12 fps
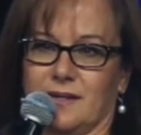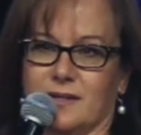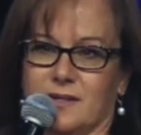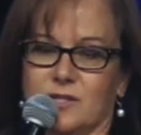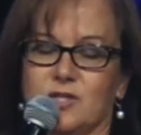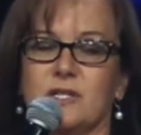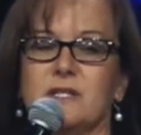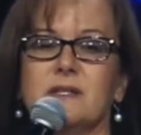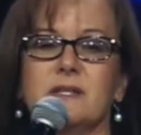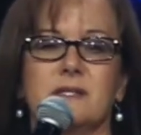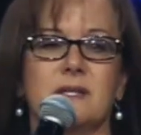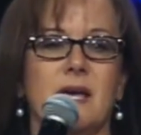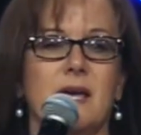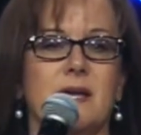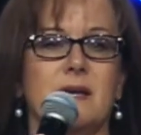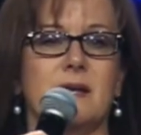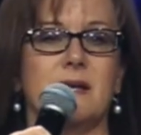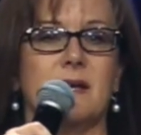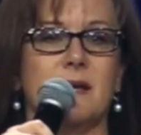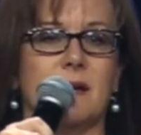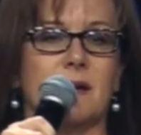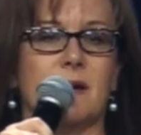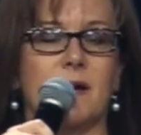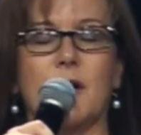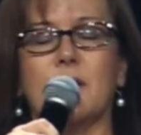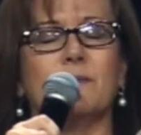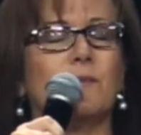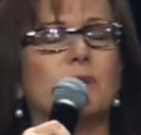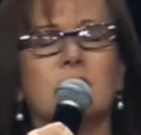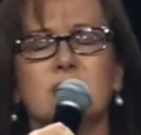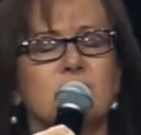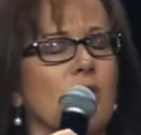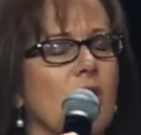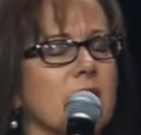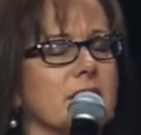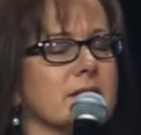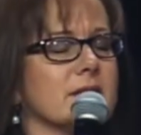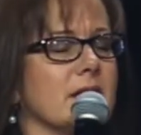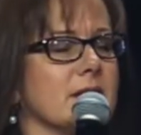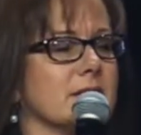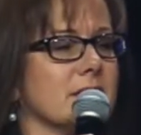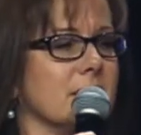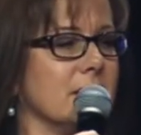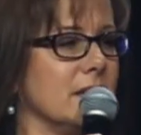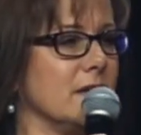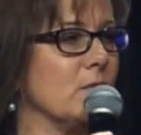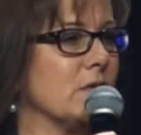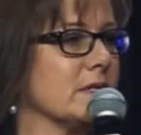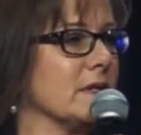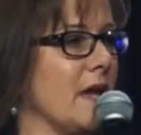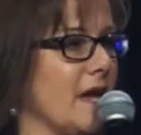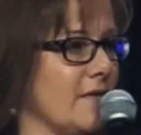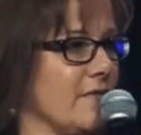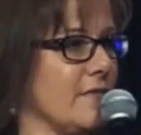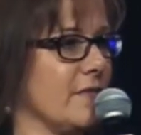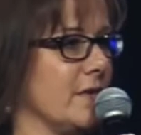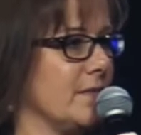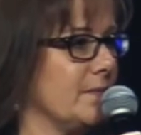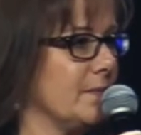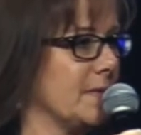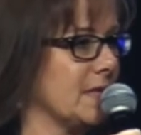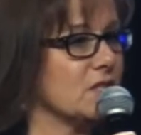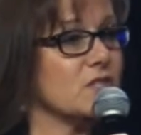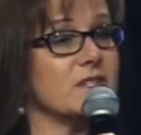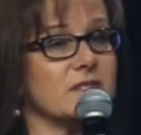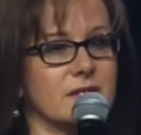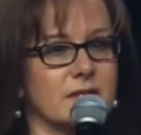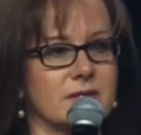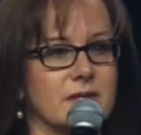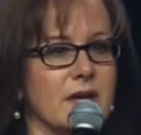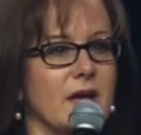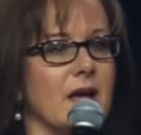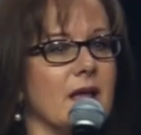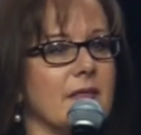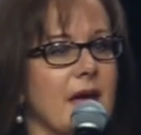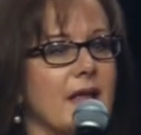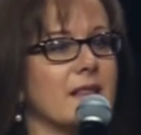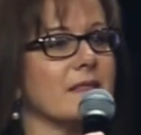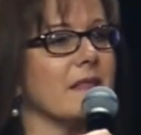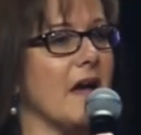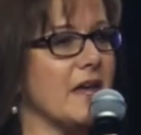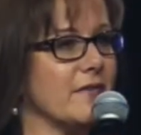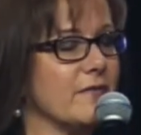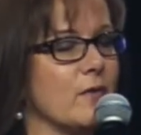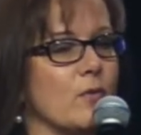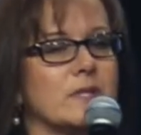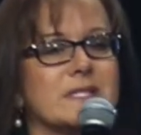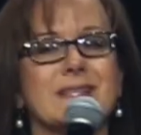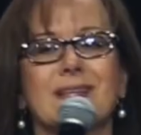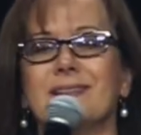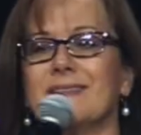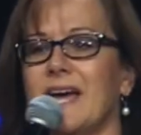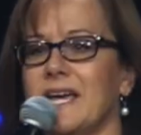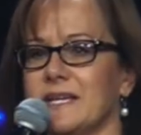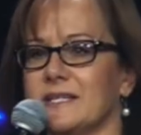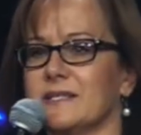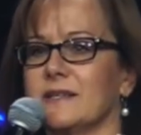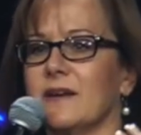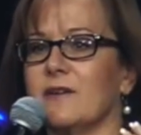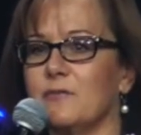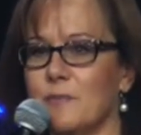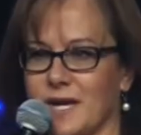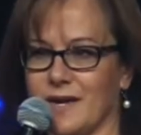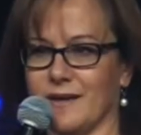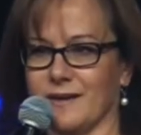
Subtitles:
Jesus said, in John it says, in him was life, in Jesus, and that life was the light of man.